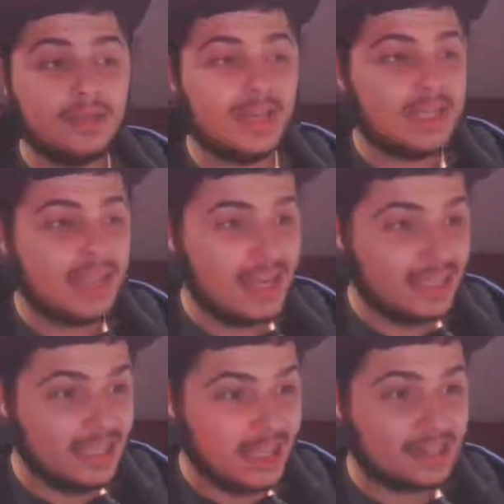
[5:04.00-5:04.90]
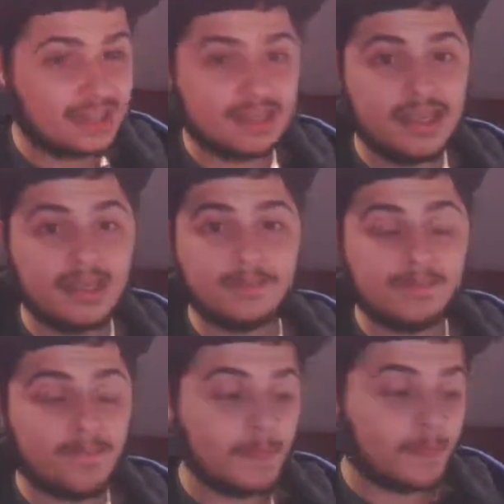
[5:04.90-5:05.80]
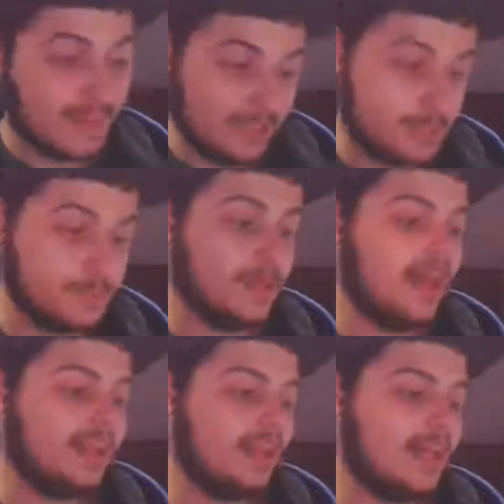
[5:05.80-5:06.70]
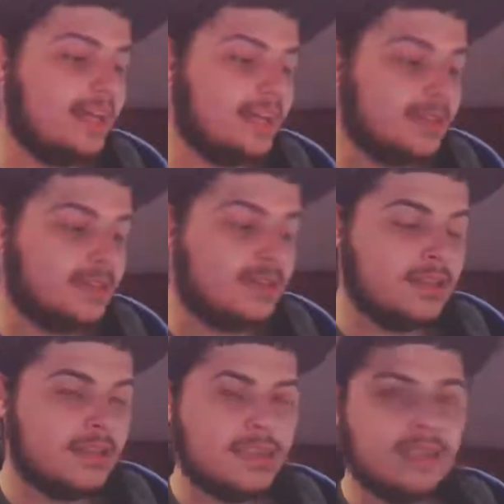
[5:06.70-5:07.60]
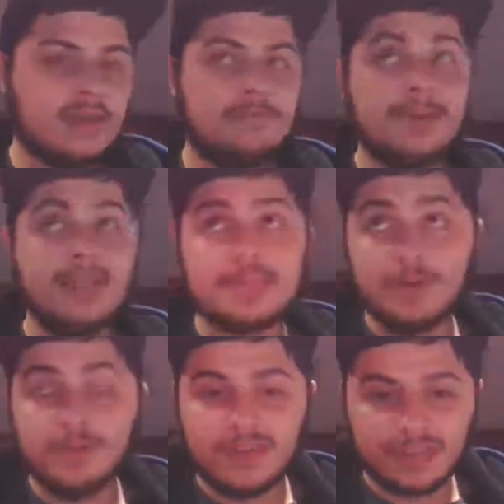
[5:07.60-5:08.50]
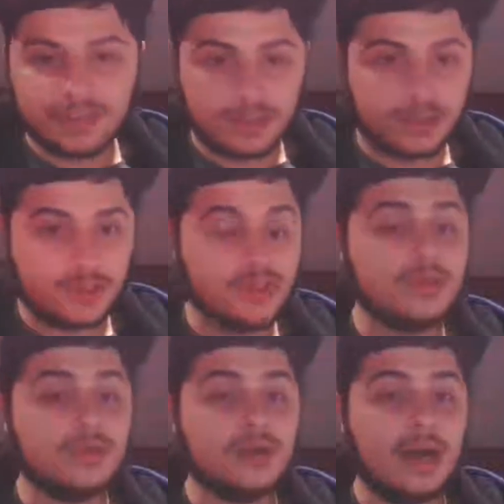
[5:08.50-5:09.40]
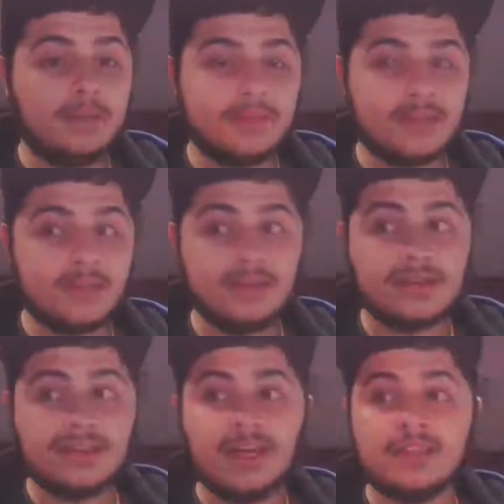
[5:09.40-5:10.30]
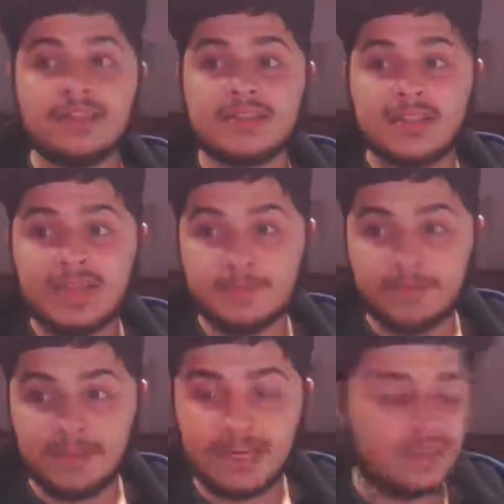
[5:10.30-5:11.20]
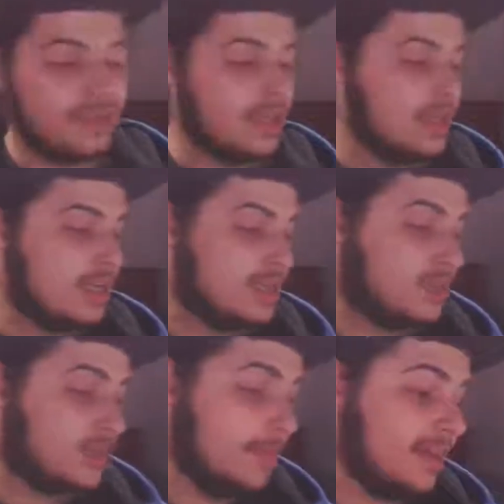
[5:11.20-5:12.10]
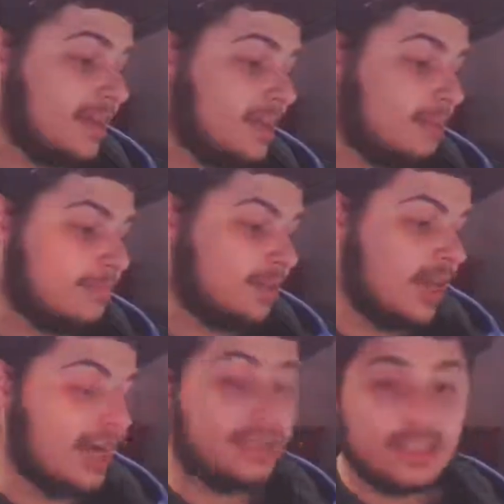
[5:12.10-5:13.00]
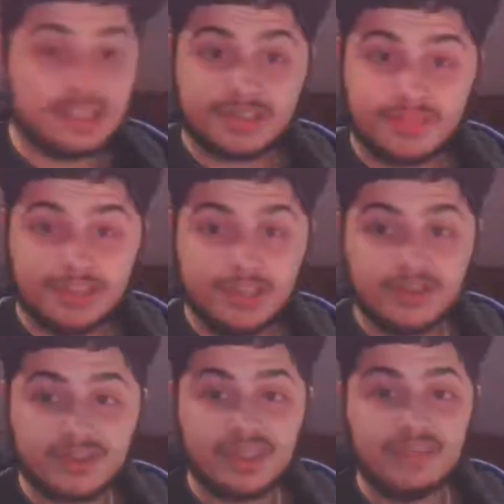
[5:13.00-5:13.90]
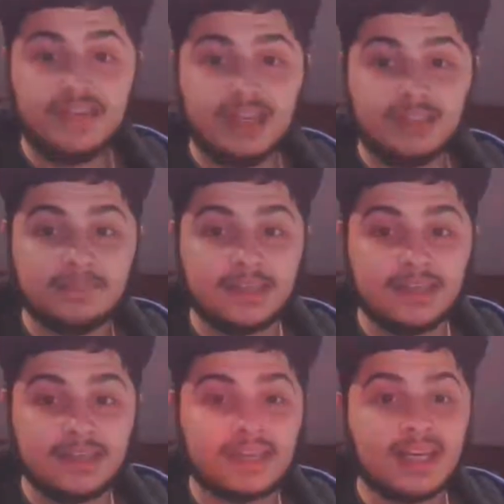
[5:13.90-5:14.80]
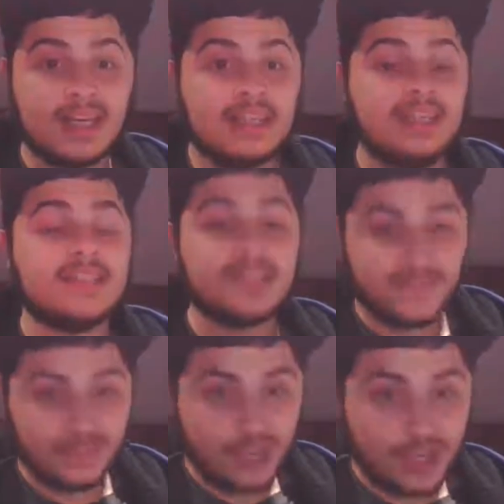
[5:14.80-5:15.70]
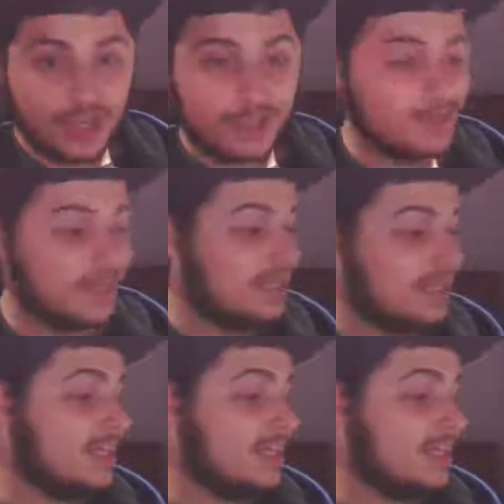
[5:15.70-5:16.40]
but they cannot see him. That's what I like. But let's move on to 2 episodes on the same one. So coming in at number 9, and this is for you, Steven Hillenberg. This is for you.